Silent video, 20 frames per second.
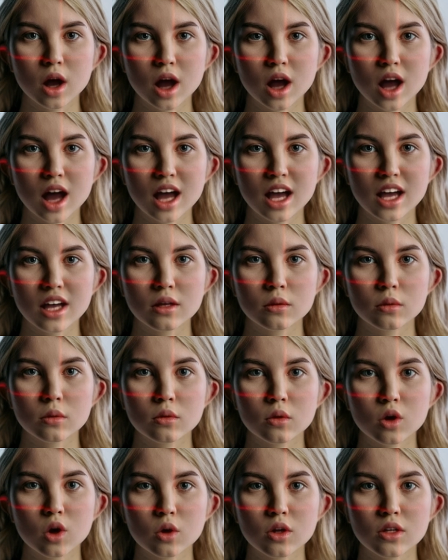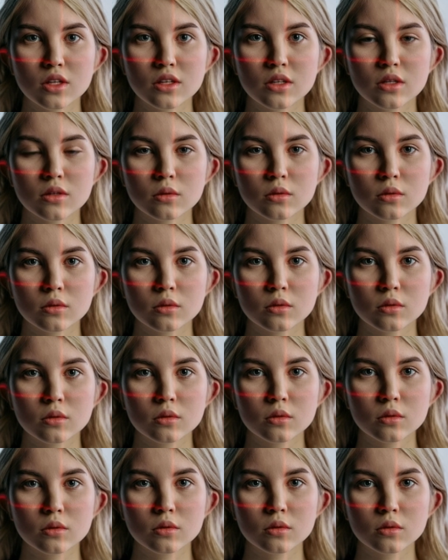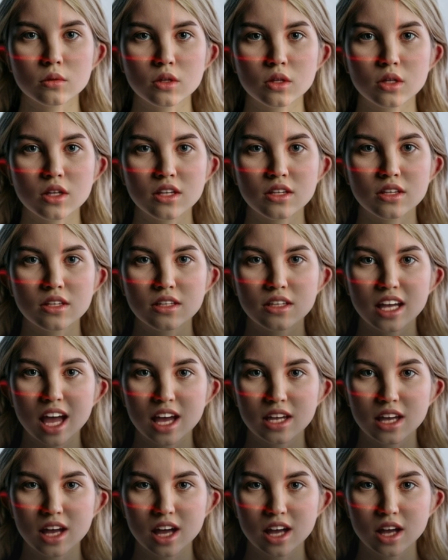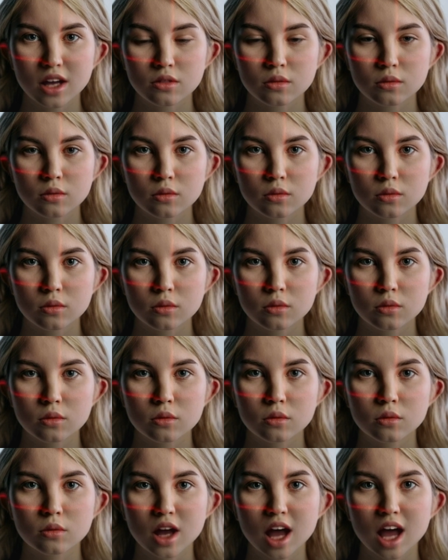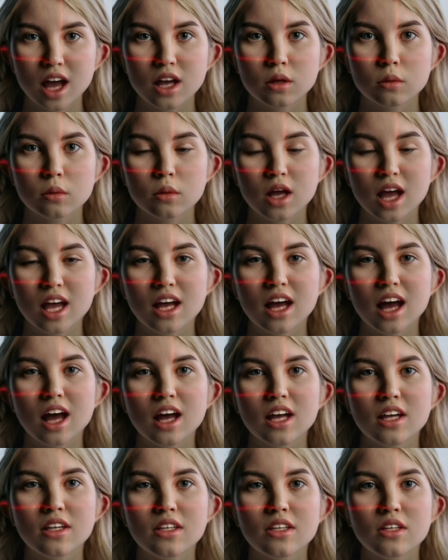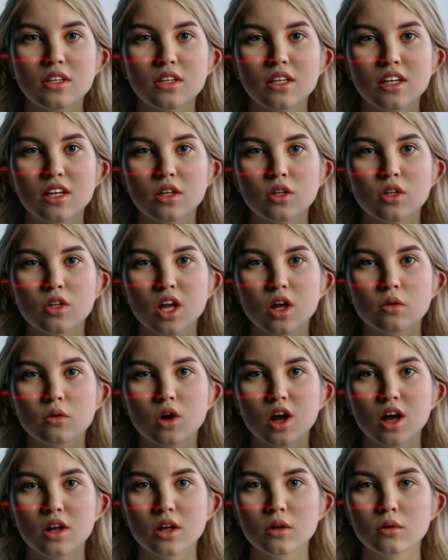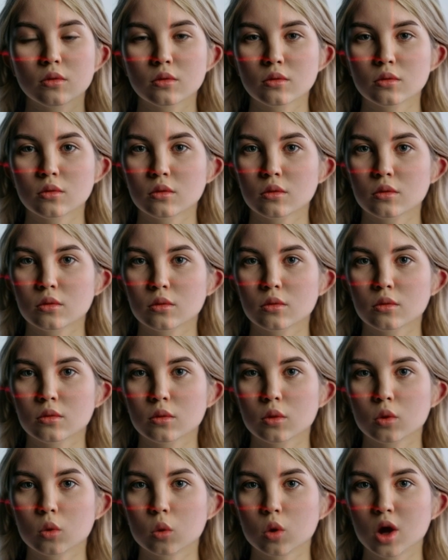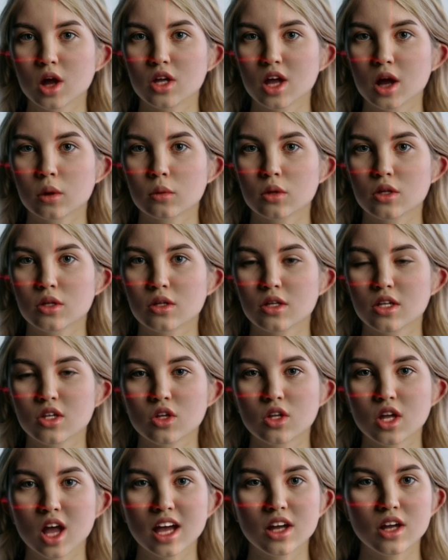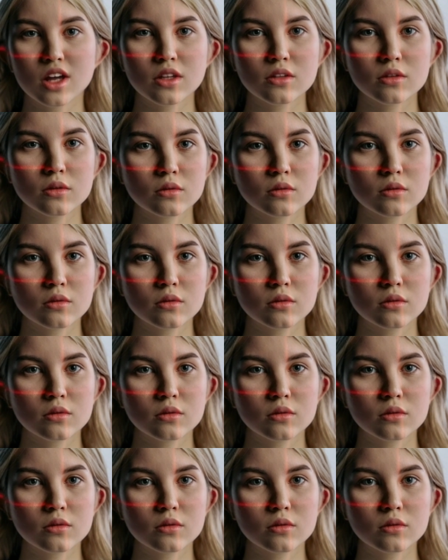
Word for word: Hi, folks. This is Ada. I am the AI assistant of Sefik. Welcome to this channel.